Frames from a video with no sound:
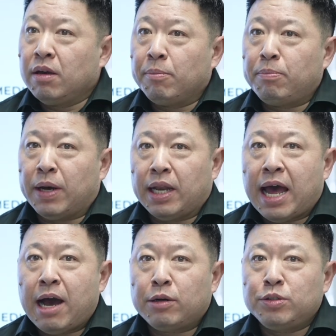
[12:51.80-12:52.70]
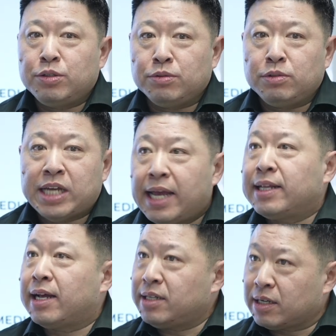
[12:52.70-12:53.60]
But how to take
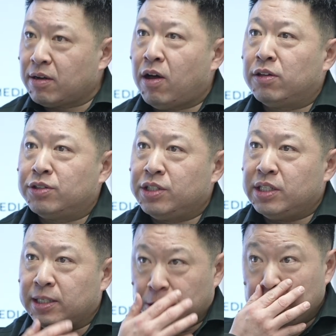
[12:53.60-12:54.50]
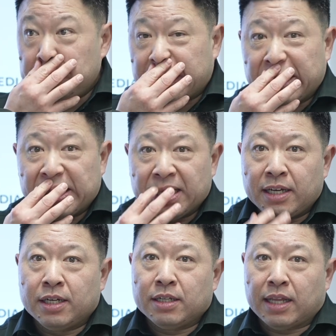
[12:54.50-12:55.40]
that technology and use it.
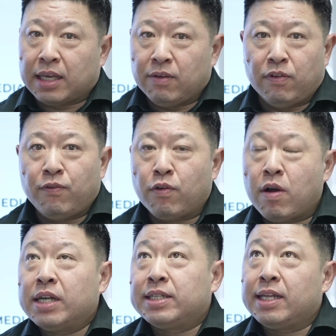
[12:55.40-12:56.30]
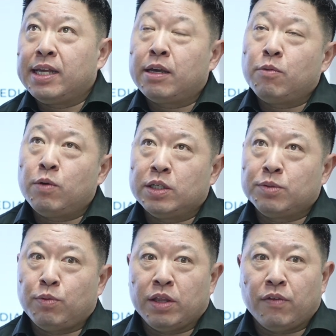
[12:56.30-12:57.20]
Like even for us, I think it was
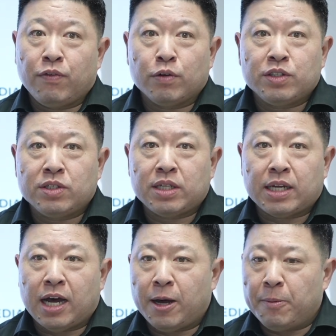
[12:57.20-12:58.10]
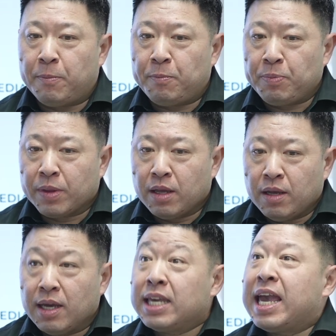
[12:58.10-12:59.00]
when the first
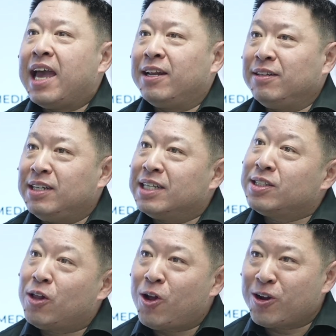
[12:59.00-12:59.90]
Canon DSLR